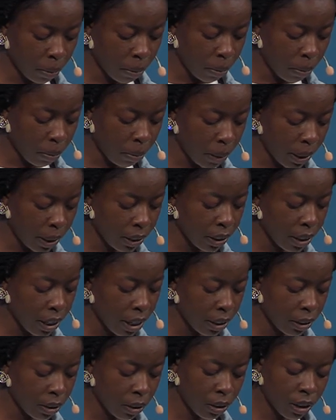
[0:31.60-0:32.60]
Man
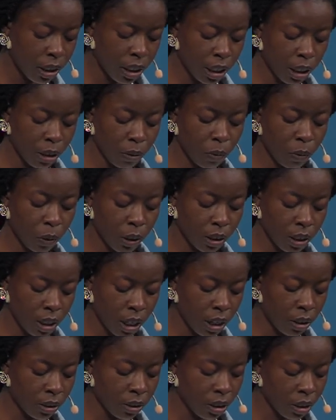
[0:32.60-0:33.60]
cannot live
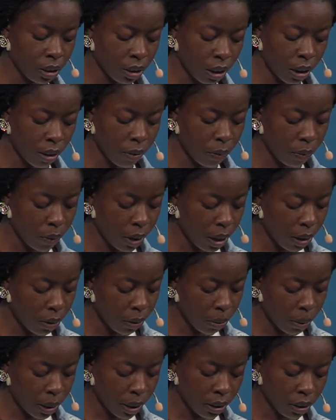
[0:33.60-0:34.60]
without his
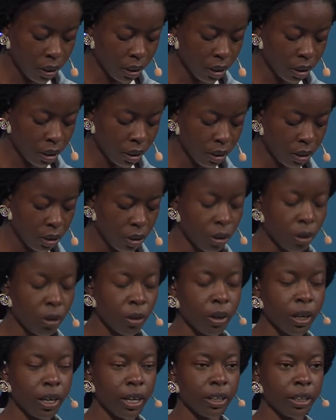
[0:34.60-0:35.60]
environment
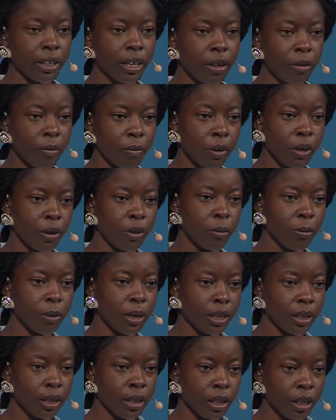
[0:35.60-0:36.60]
nor can the
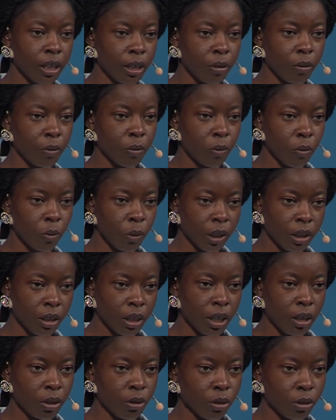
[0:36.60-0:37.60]
environment live
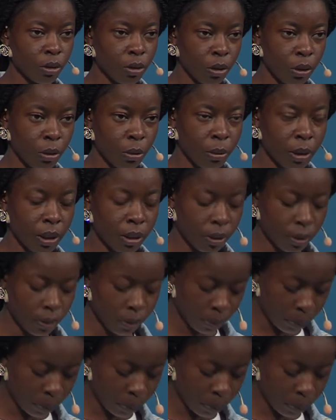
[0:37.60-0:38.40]
without human.